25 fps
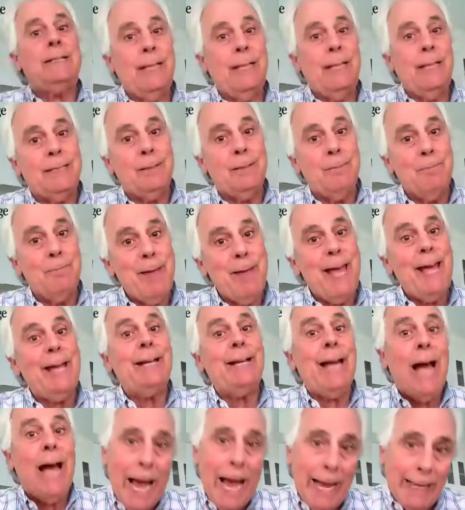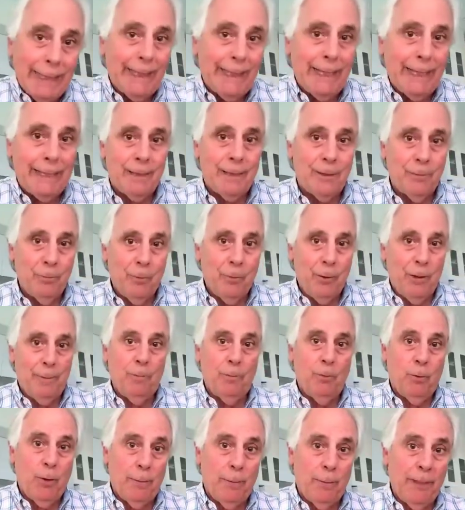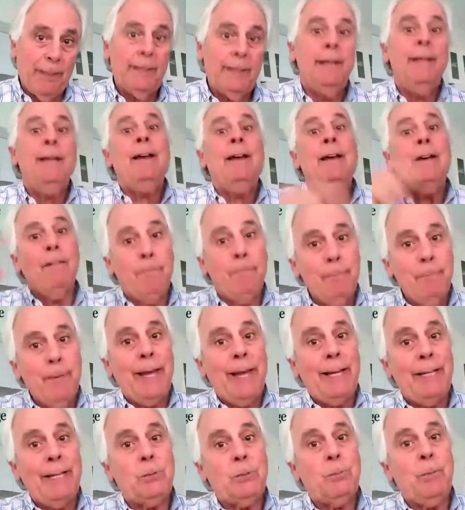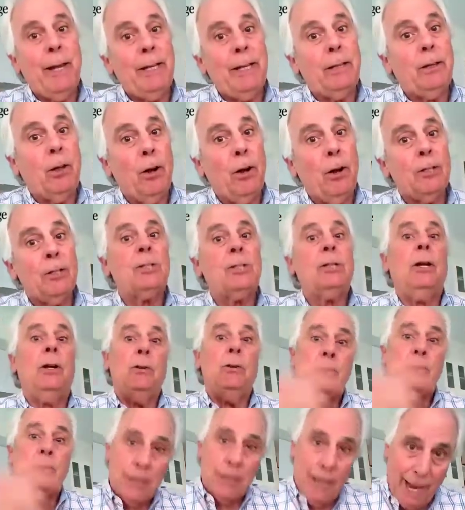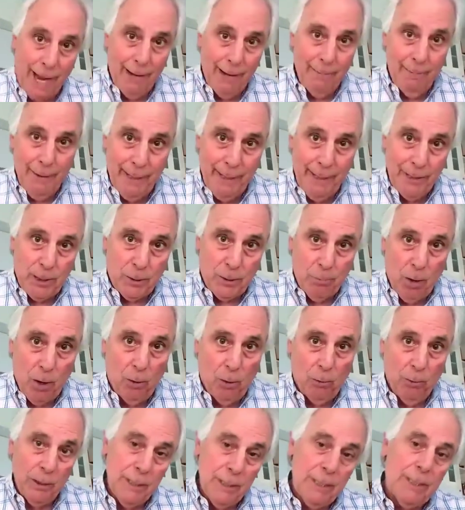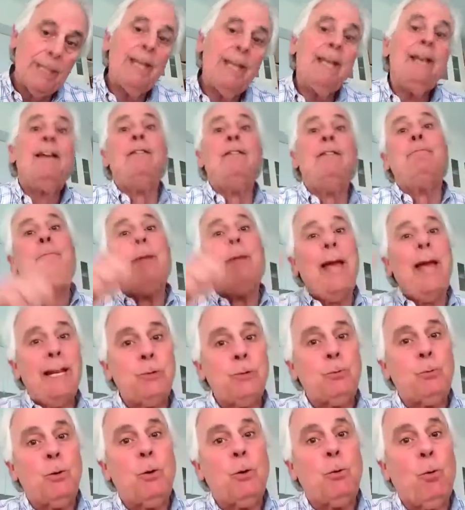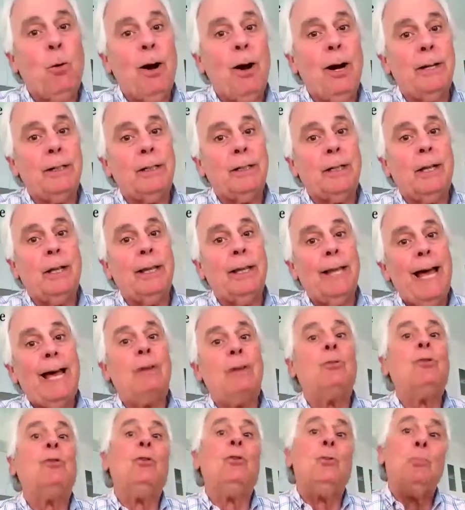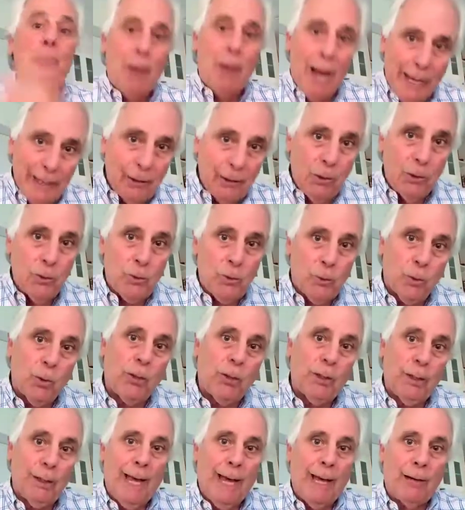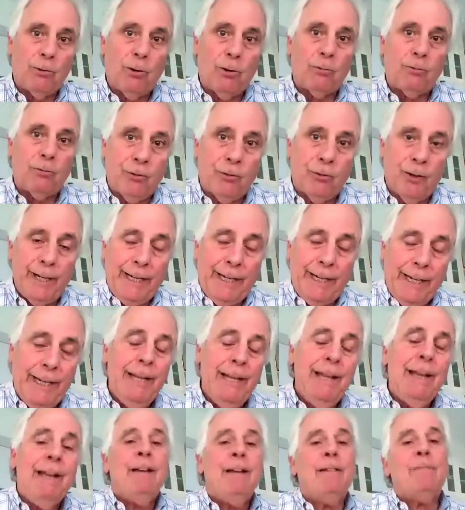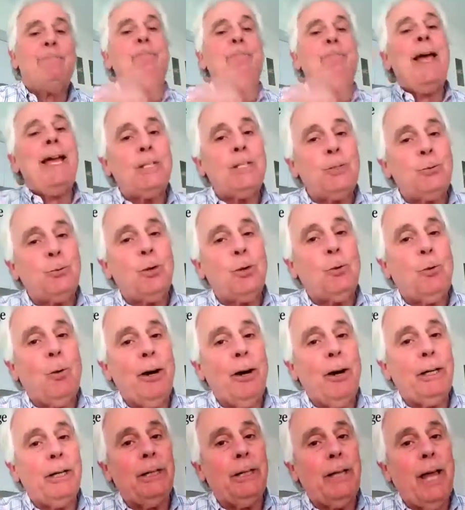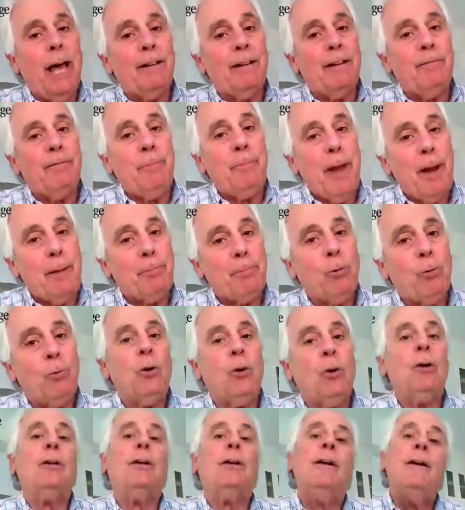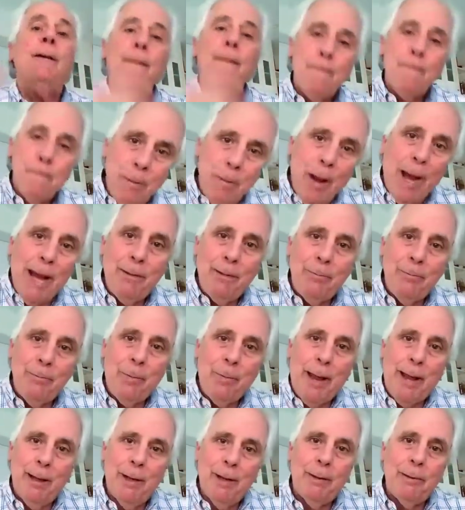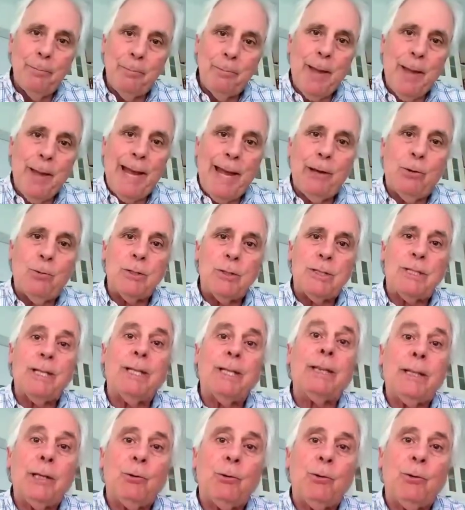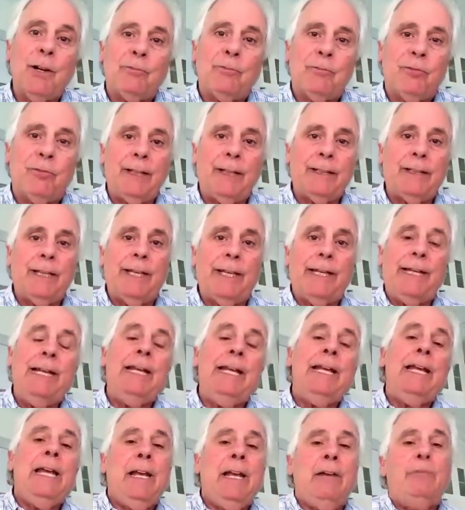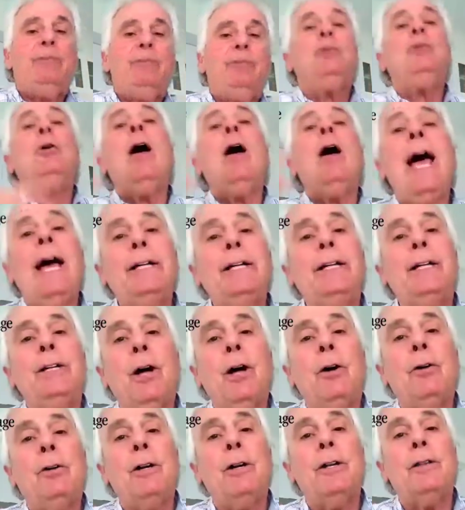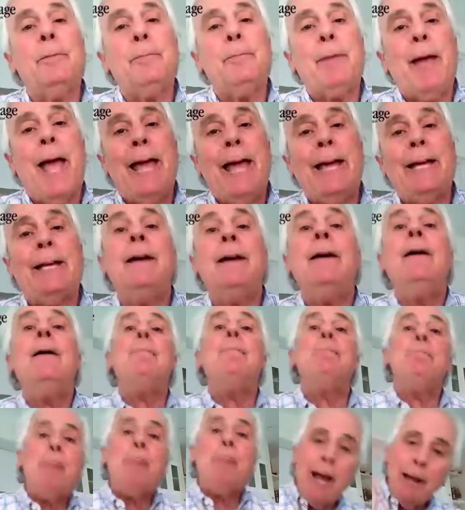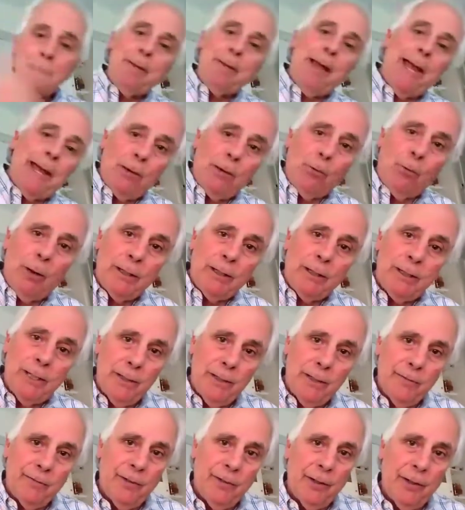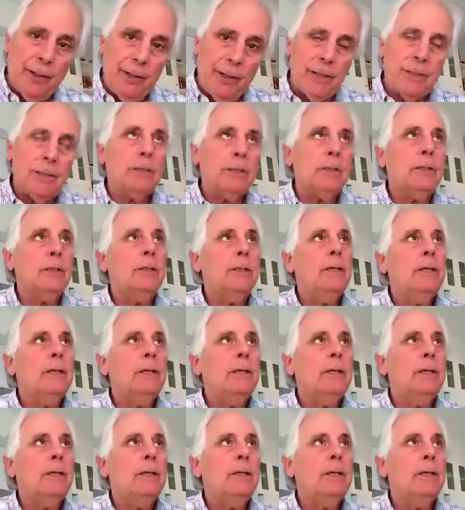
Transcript: lent to men, I lent to women. If banks made large loans, I made small ones. If banks required collateral, my loans were collateral free. If banks required a lot of paperwork, my bank was illiterate friendly. If you had to go to the bank, my bank went to the village.